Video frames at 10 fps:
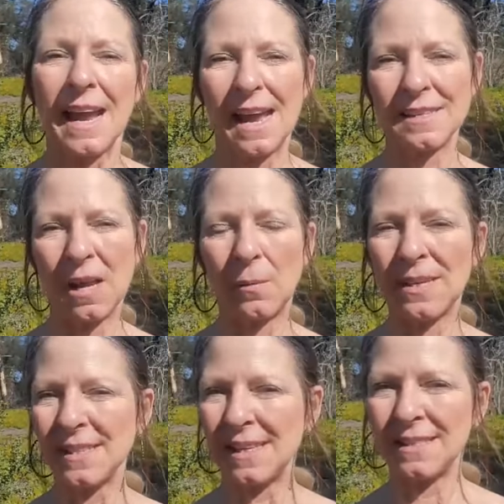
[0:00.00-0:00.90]
As
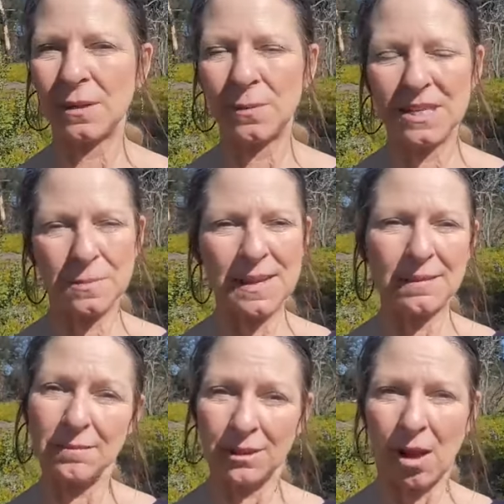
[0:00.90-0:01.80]
always, easy to reach me,
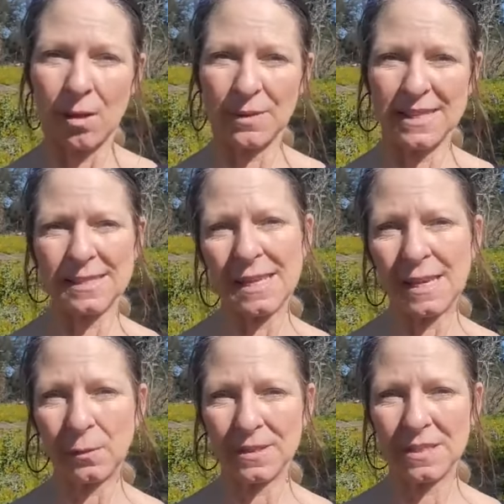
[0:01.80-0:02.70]
call with a
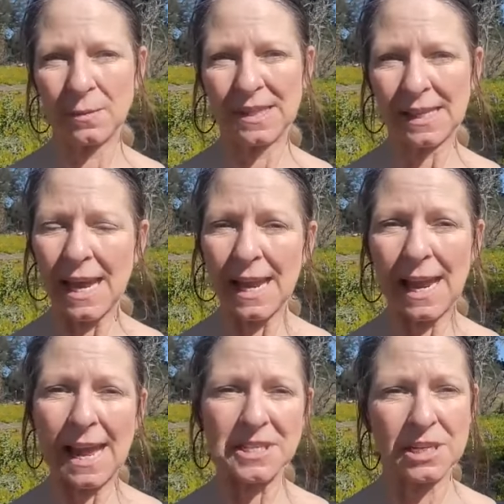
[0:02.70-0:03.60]
C, Krista with a
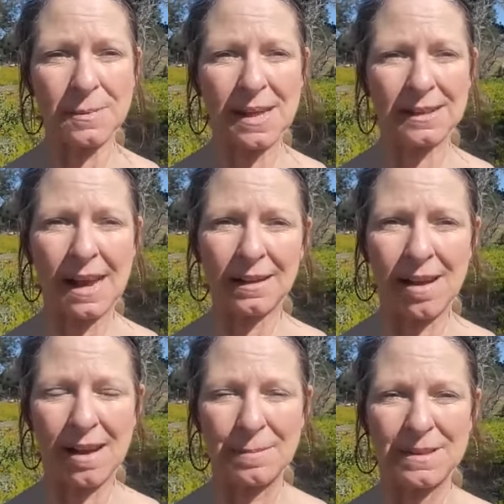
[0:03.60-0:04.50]
K at
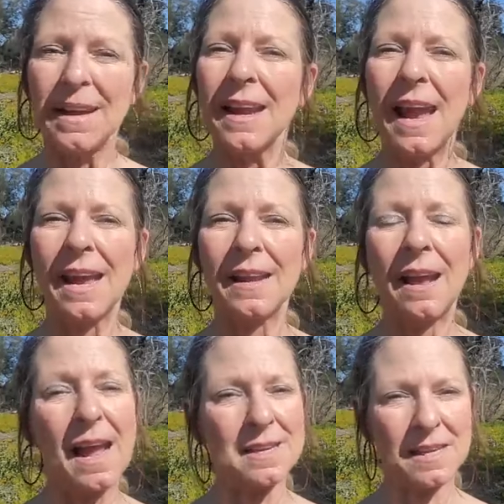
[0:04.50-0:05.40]
gmail.com. And
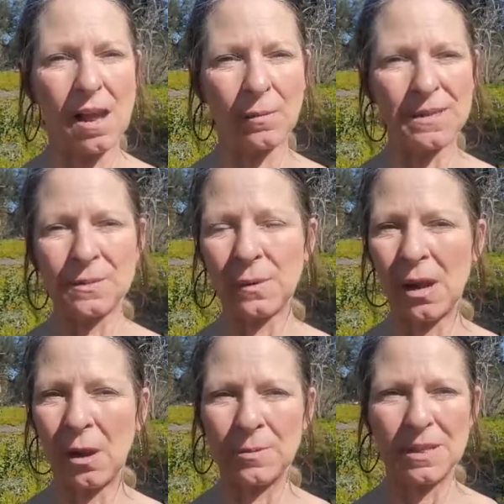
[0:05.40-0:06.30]
as always, we
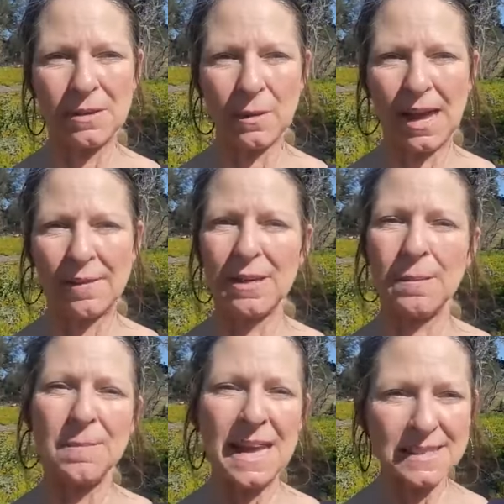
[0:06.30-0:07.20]
hope that you have an
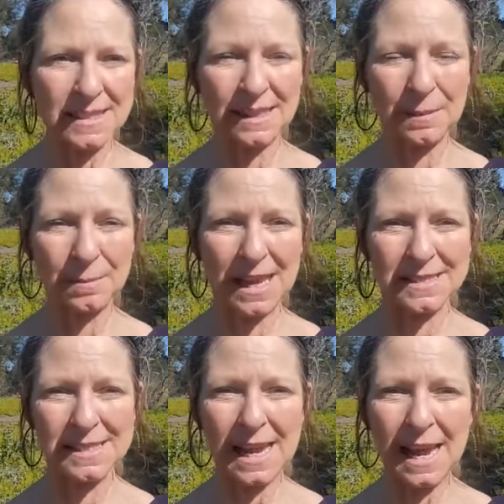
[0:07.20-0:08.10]
amazingly
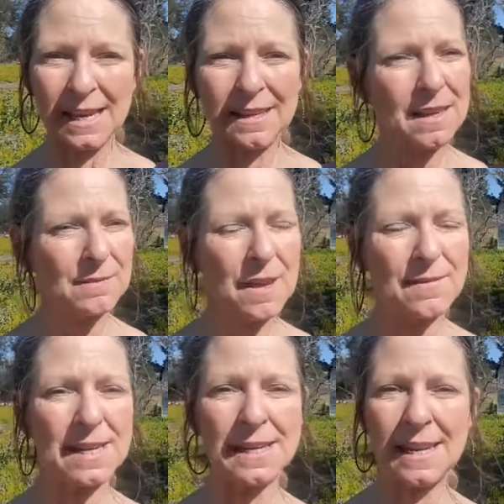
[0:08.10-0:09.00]
blessed day. If you
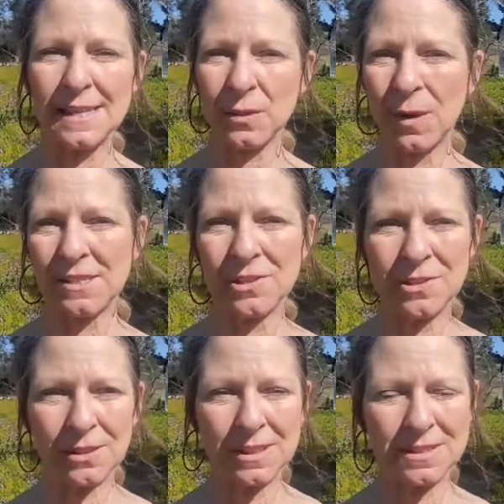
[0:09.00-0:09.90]
have any needs,
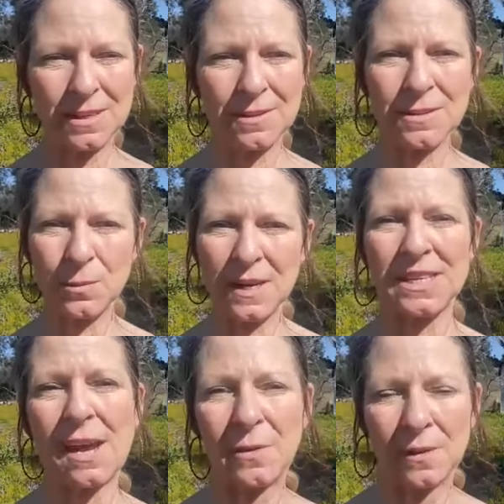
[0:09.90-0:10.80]
questions, or concerns,
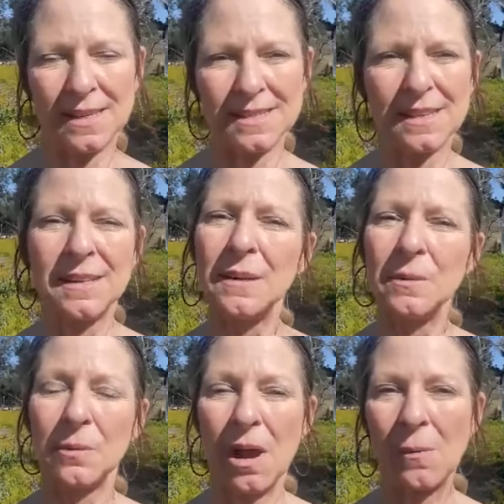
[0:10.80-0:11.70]
reach out to
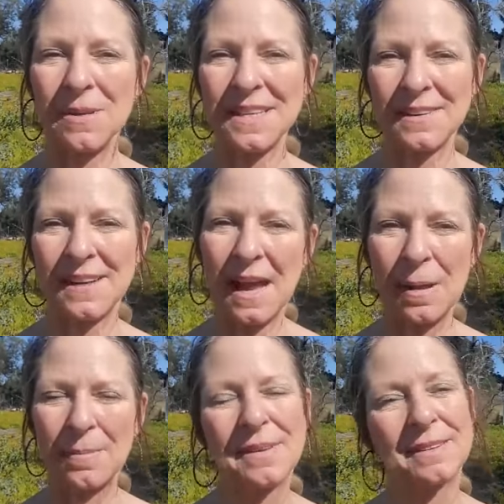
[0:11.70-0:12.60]
us. We're always here to
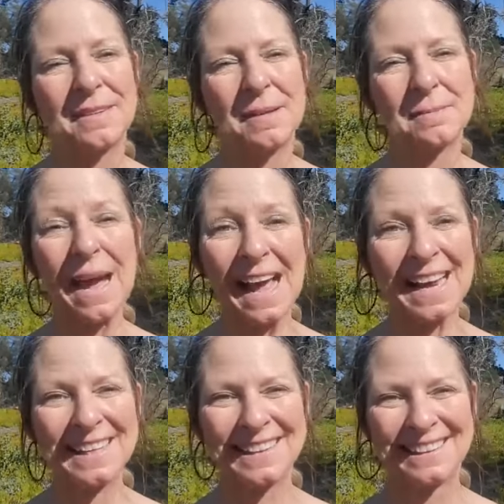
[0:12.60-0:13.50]
help.
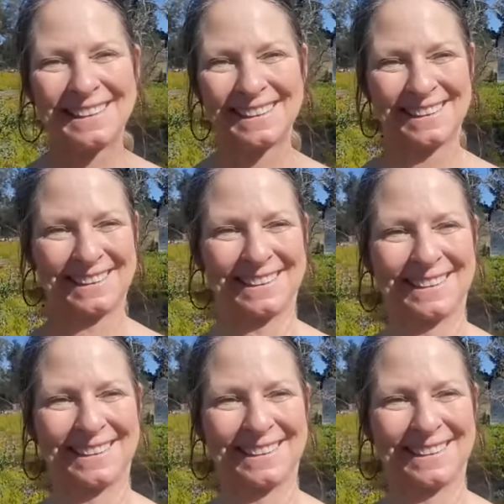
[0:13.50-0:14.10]
Bye.